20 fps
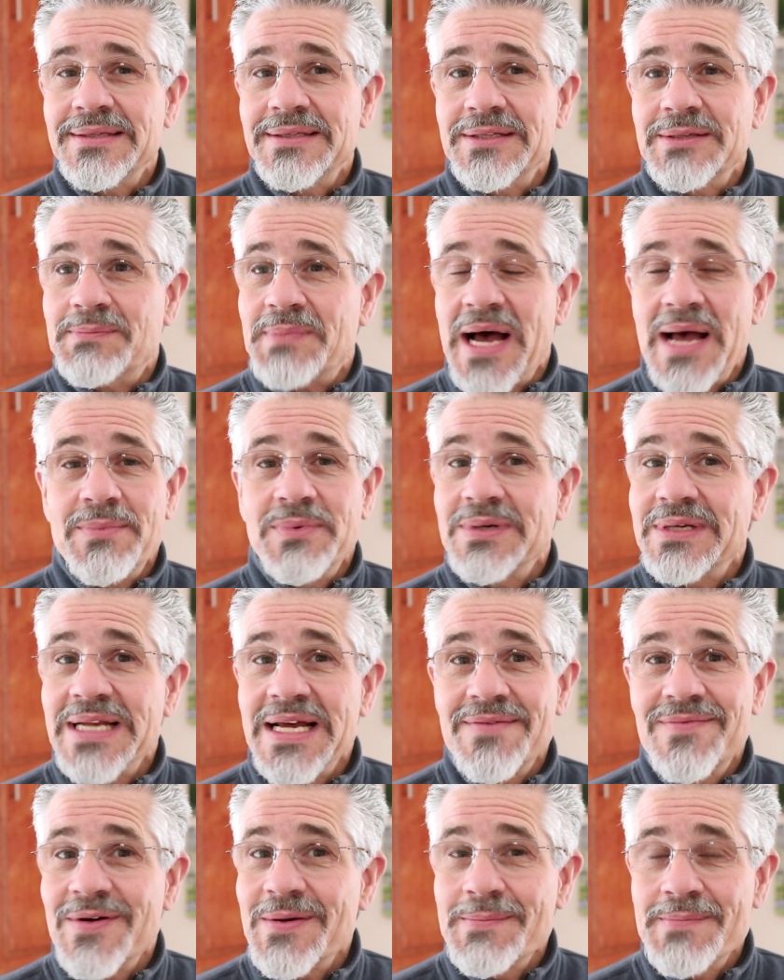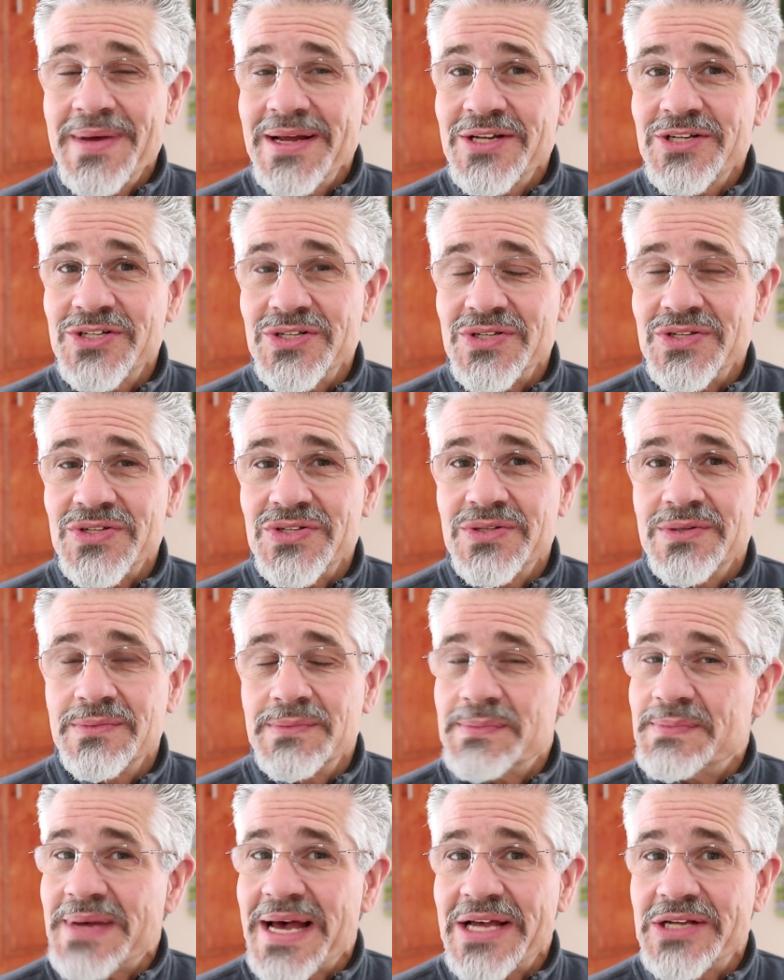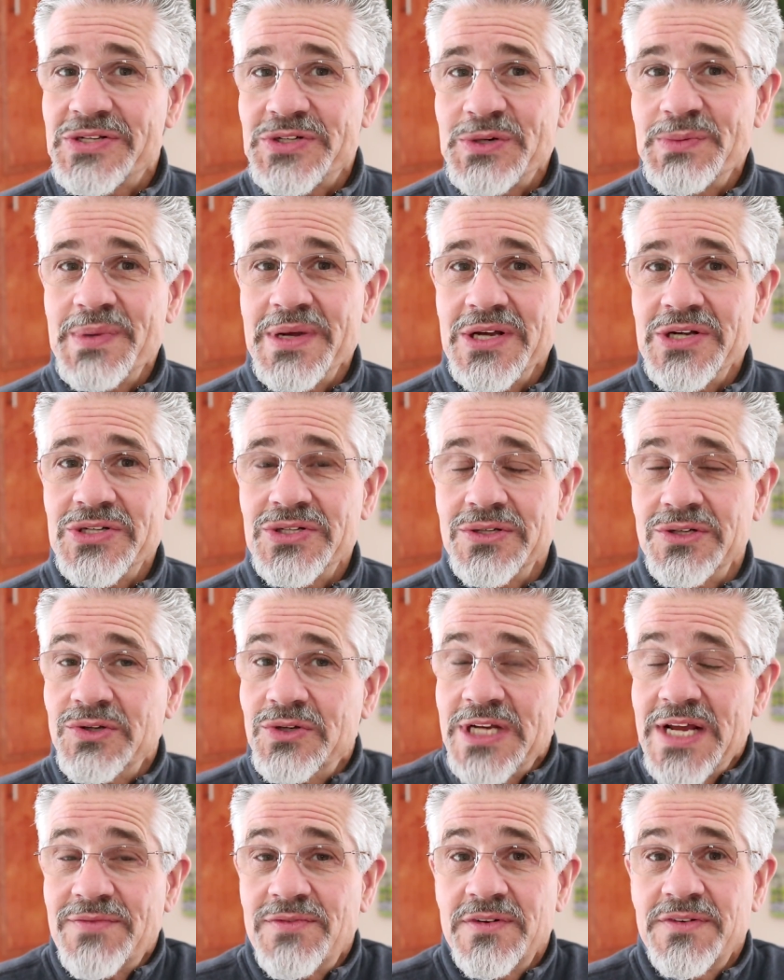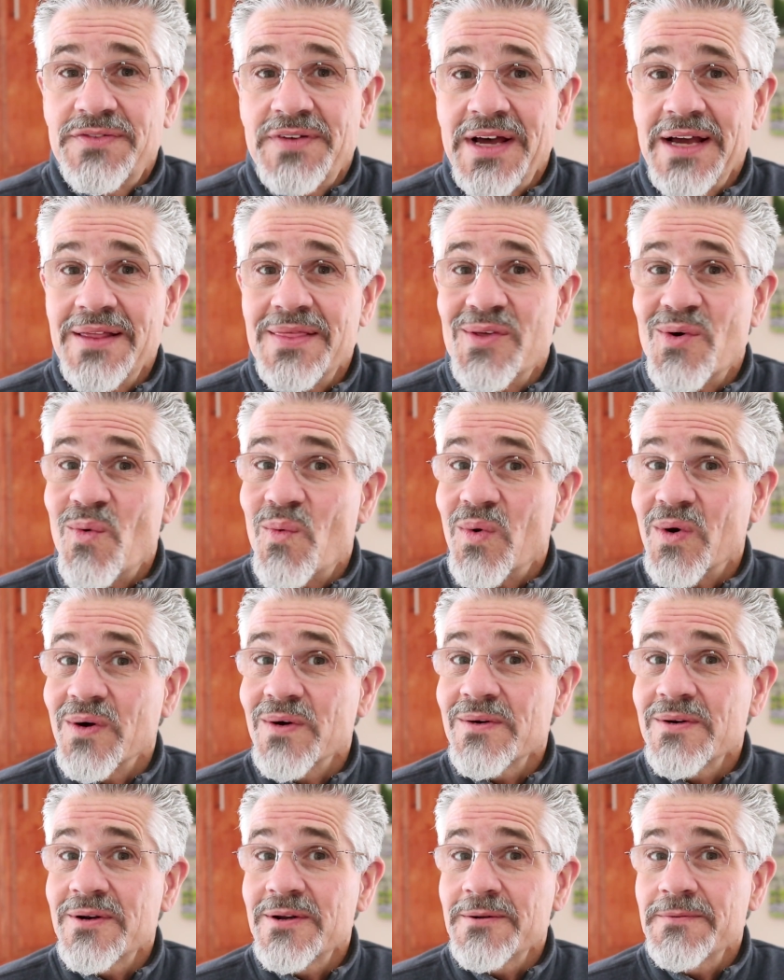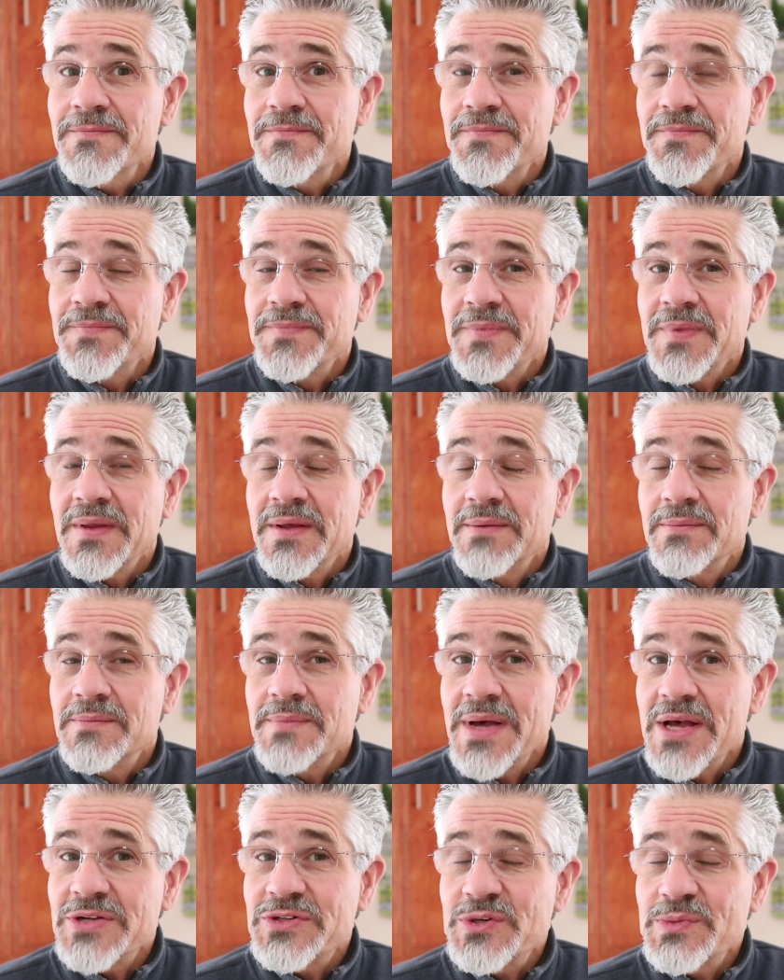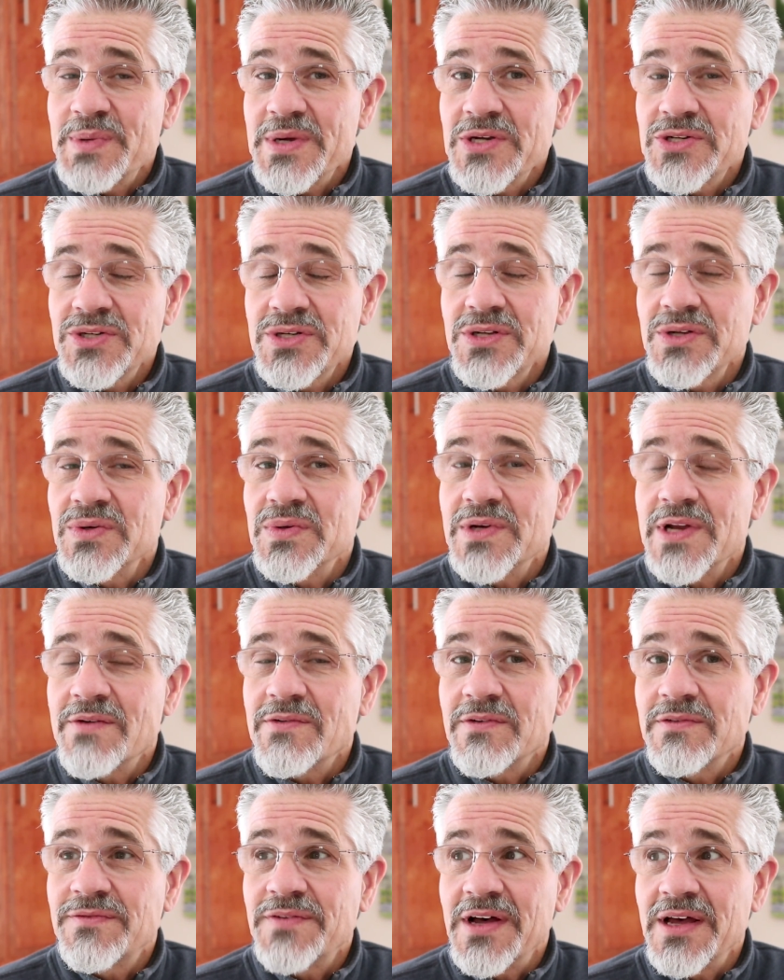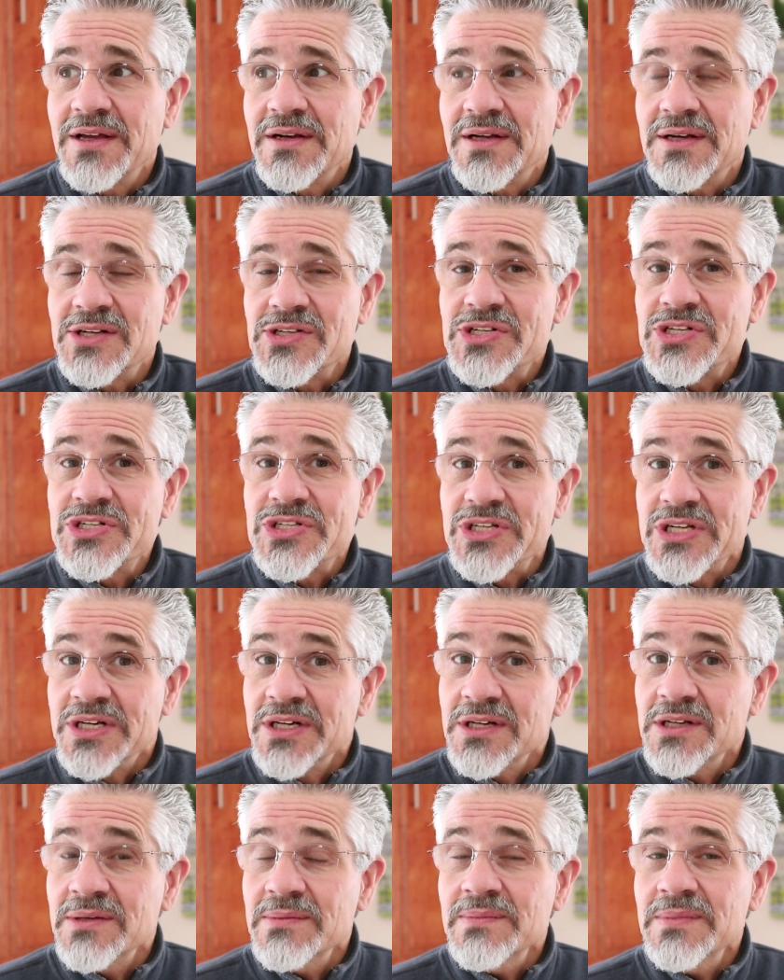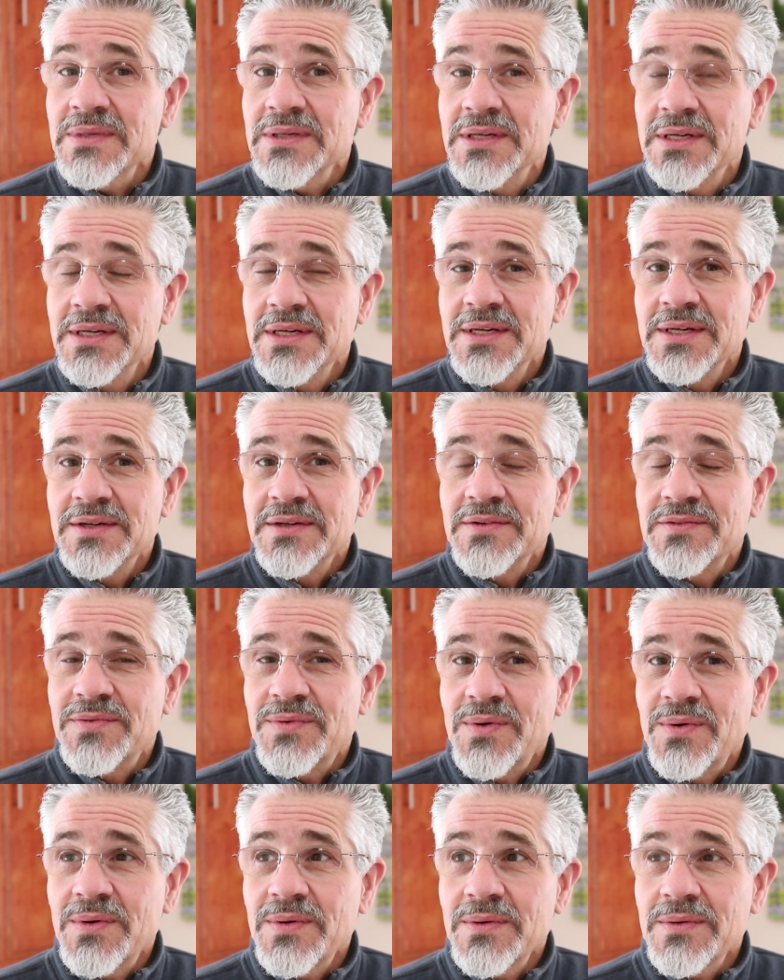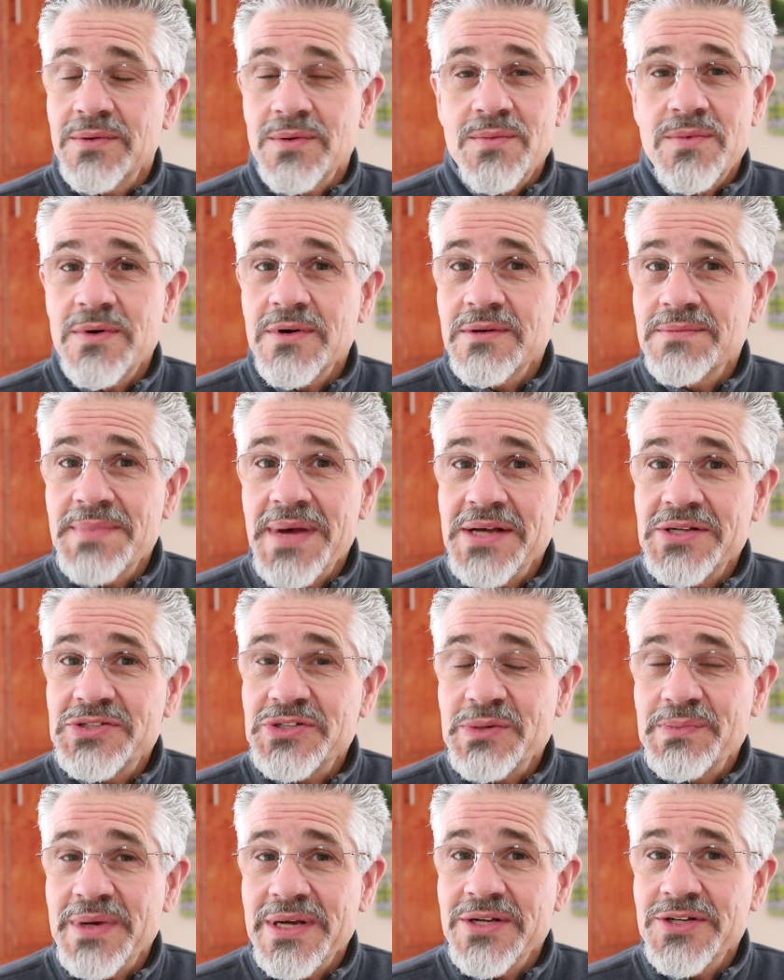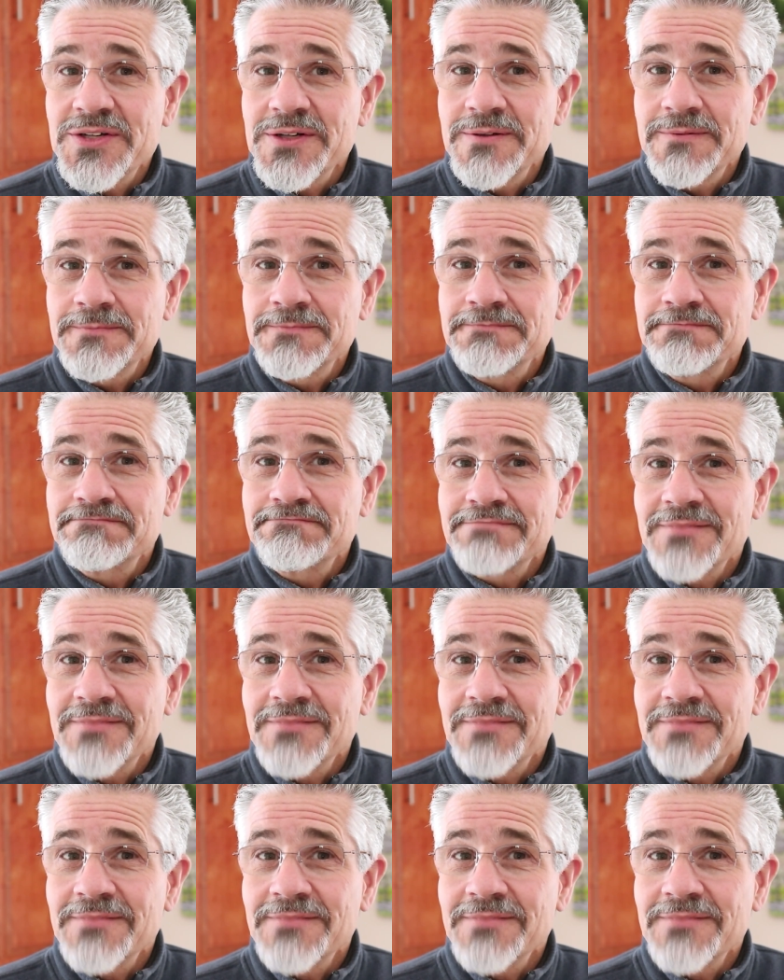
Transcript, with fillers: the Bible never mentions masturbation. You never find the word masturbation. You never find a synonym for the word masturbation.